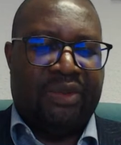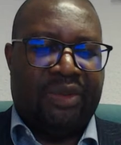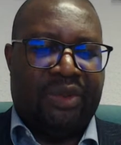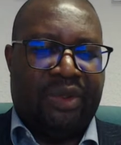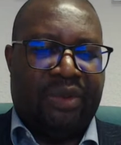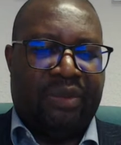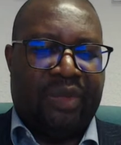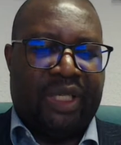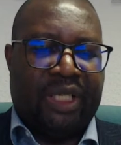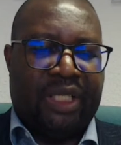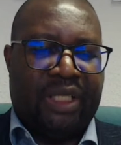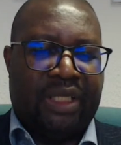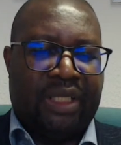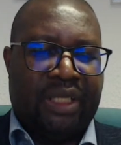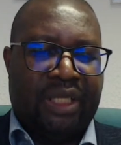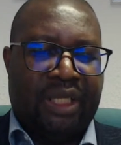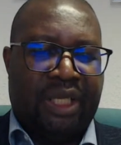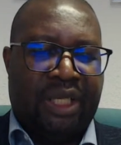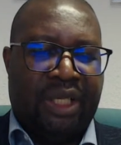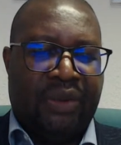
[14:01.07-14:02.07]
to remain
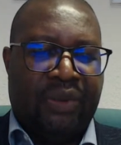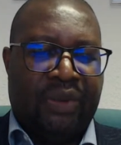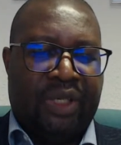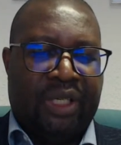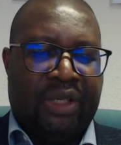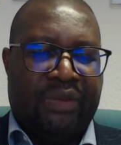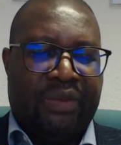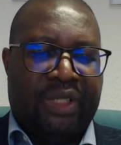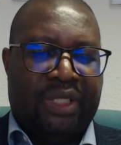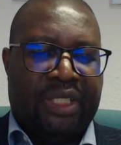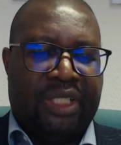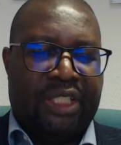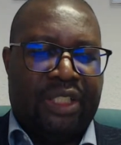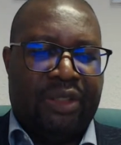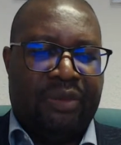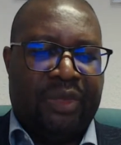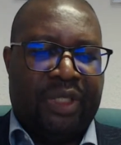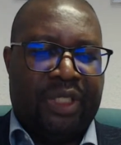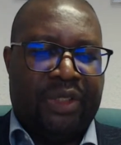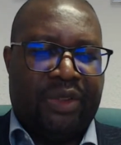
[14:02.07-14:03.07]
will have a
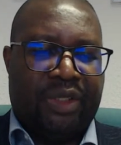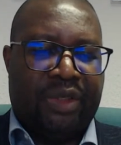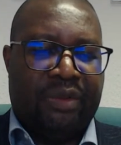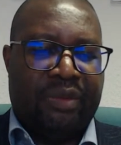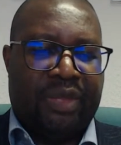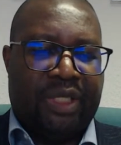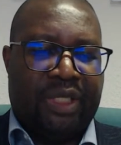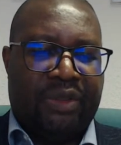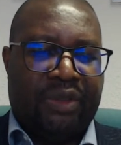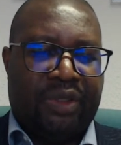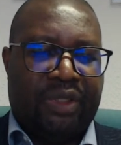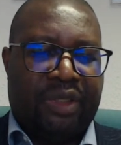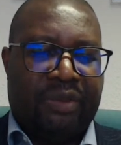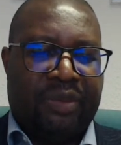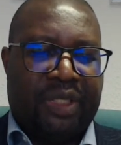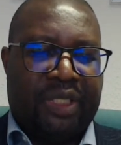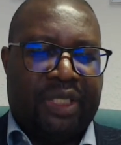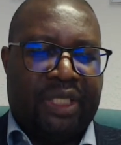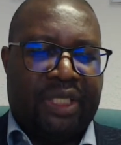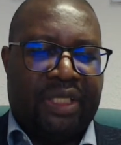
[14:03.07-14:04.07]
detrimental impact on the
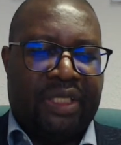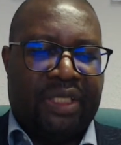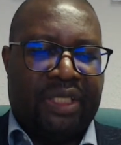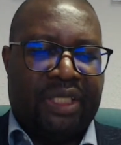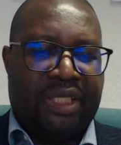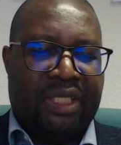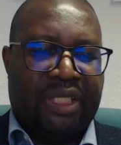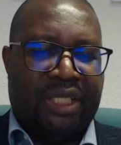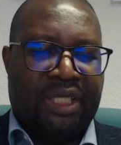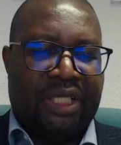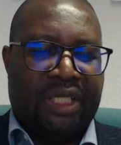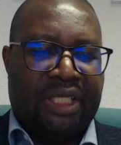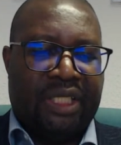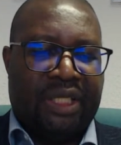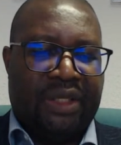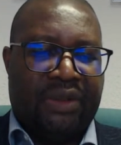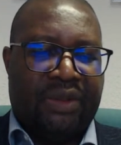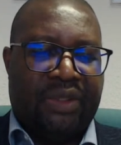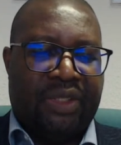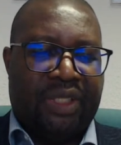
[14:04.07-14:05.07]
person's
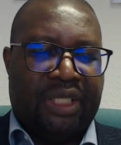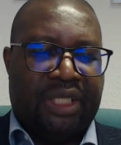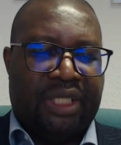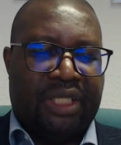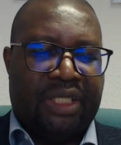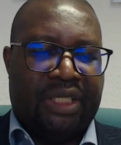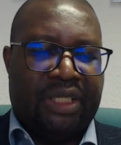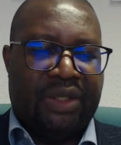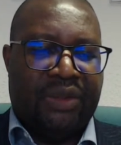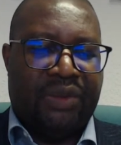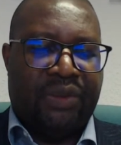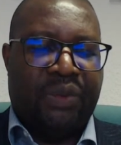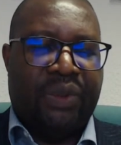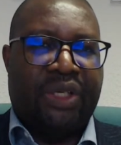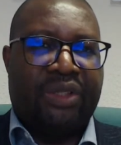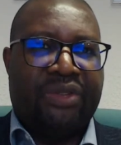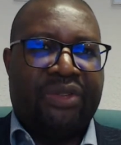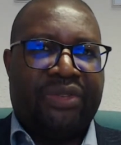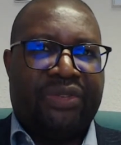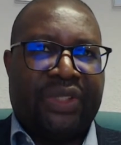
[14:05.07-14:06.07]
health and
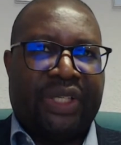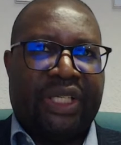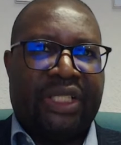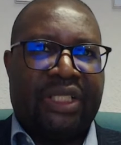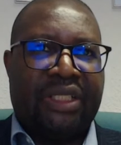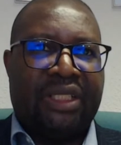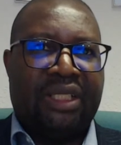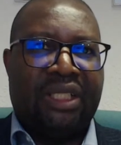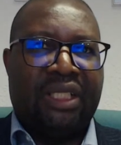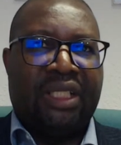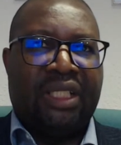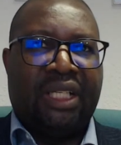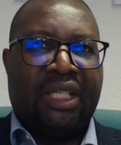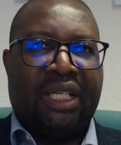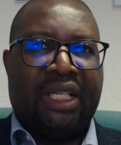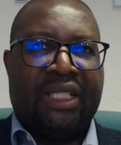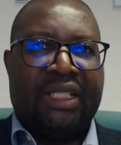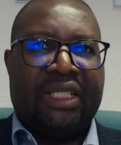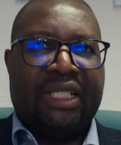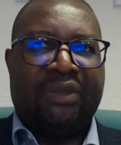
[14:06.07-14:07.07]
welfare.
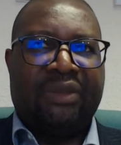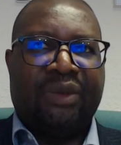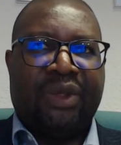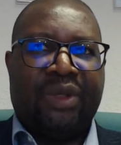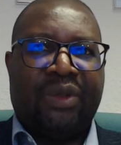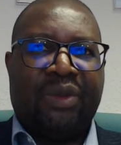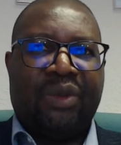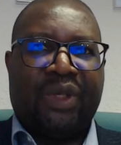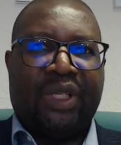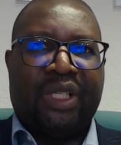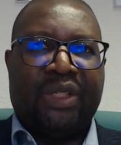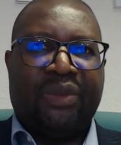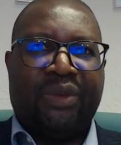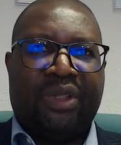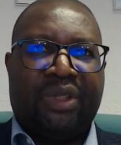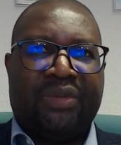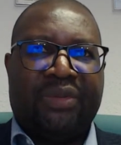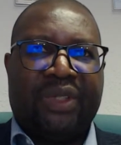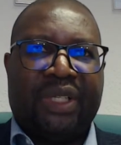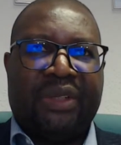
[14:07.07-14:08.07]
And then when we look at
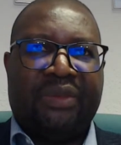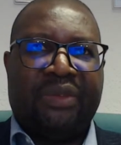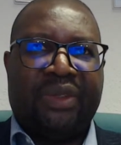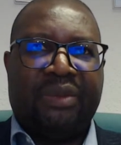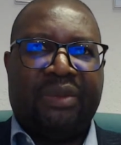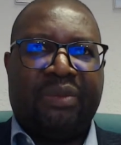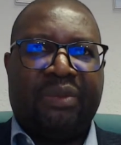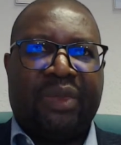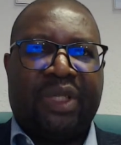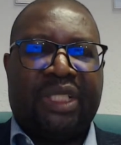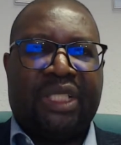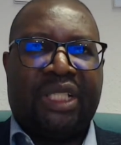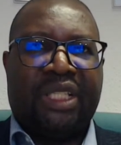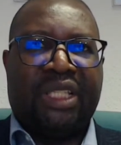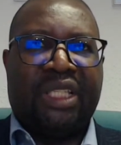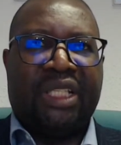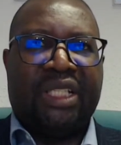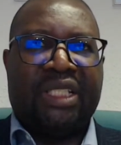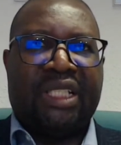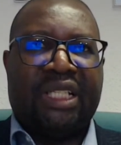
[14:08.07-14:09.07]
welfare, we mention
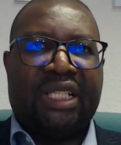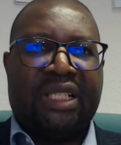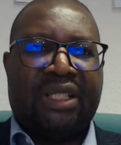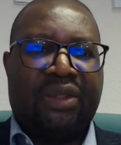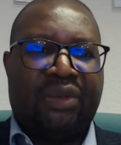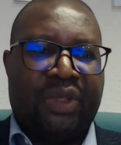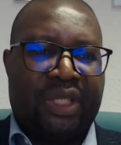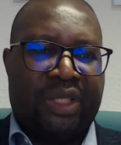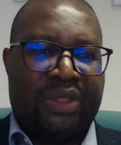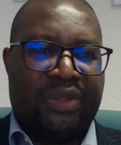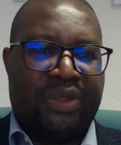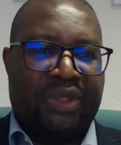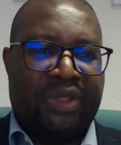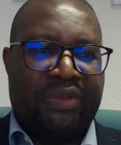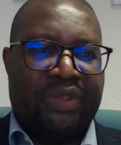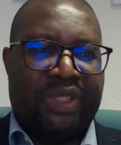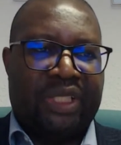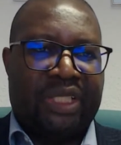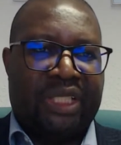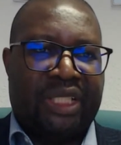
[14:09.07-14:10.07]
things like going to
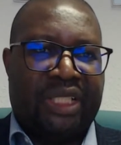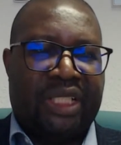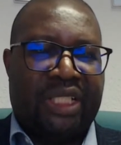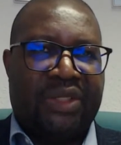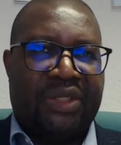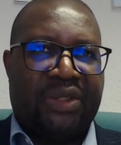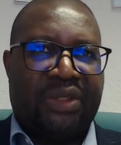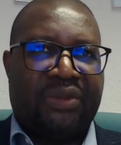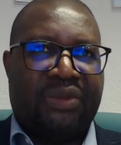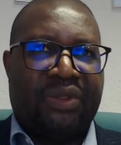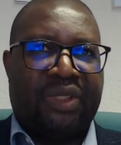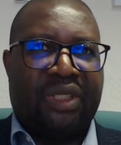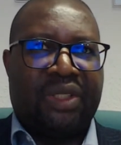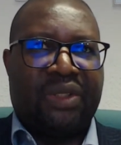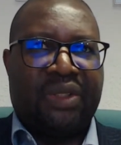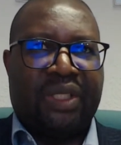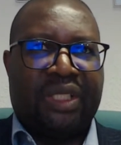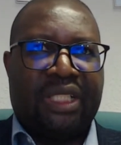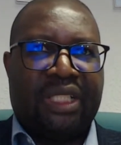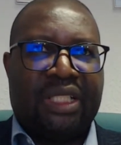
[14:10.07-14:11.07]
university and so forth.
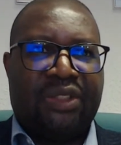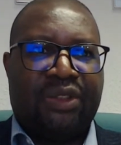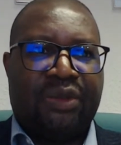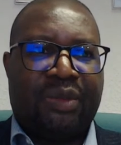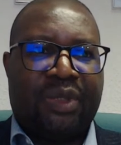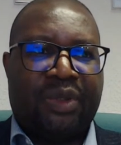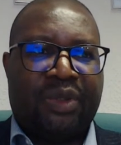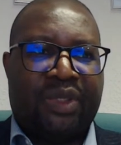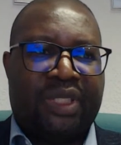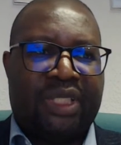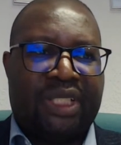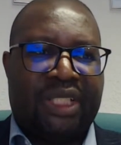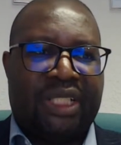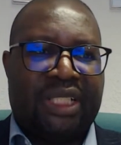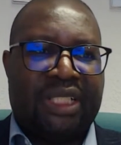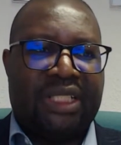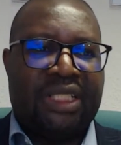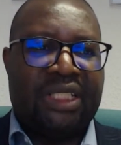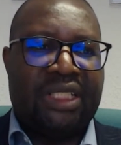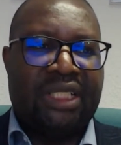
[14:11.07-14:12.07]
So it has to be
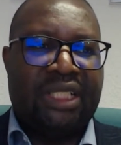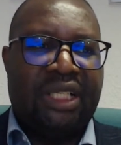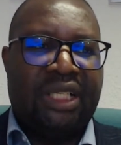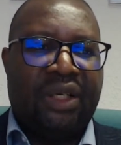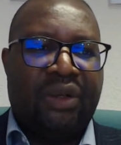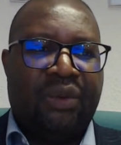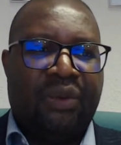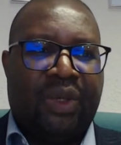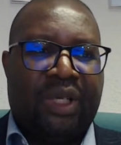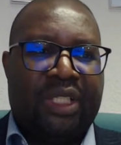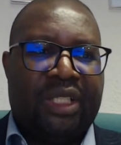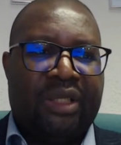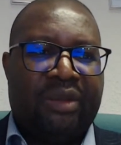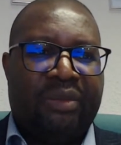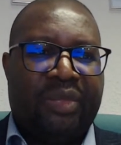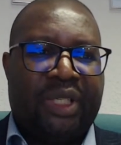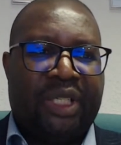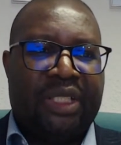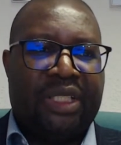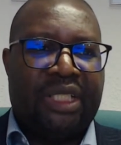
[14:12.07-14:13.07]
considered what
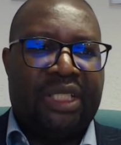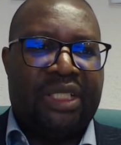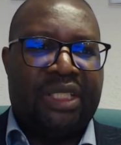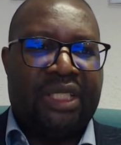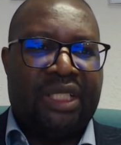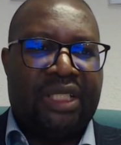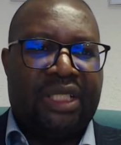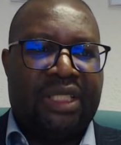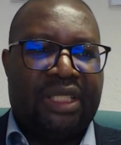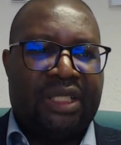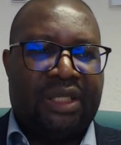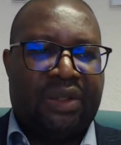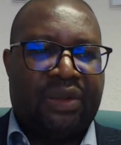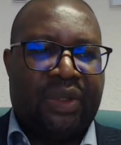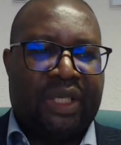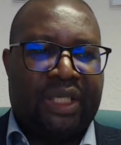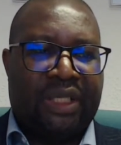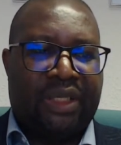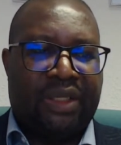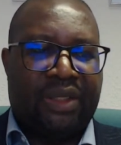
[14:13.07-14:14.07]
impact it's
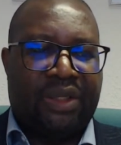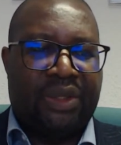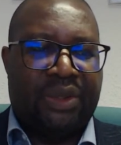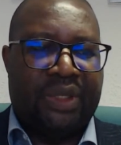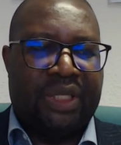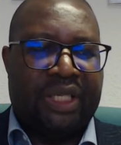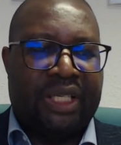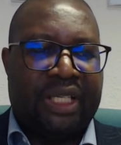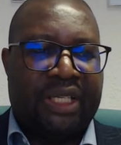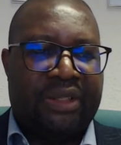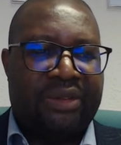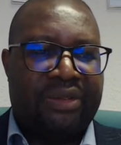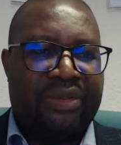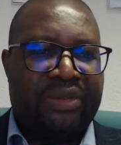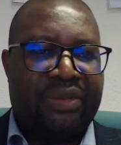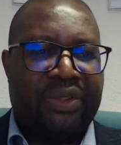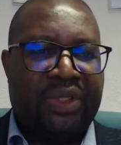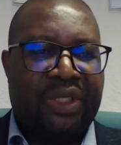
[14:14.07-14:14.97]
going to have.